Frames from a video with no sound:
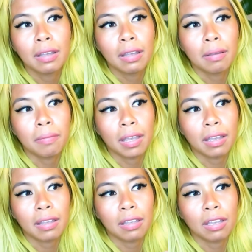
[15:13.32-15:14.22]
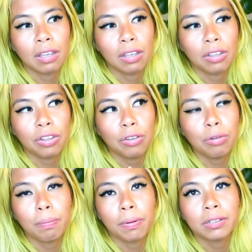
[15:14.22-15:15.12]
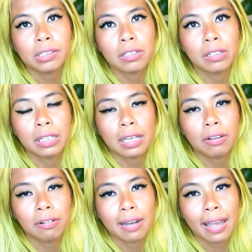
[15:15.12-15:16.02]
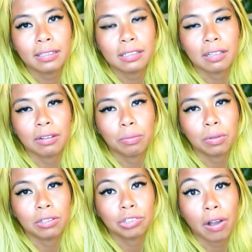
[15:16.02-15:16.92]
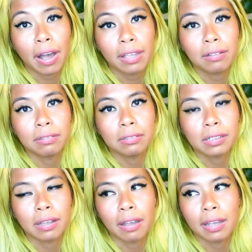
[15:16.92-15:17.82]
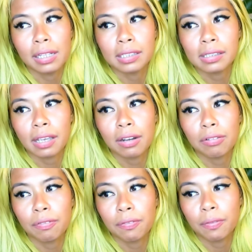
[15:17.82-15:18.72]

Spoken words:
make you personally connected with a child, instead of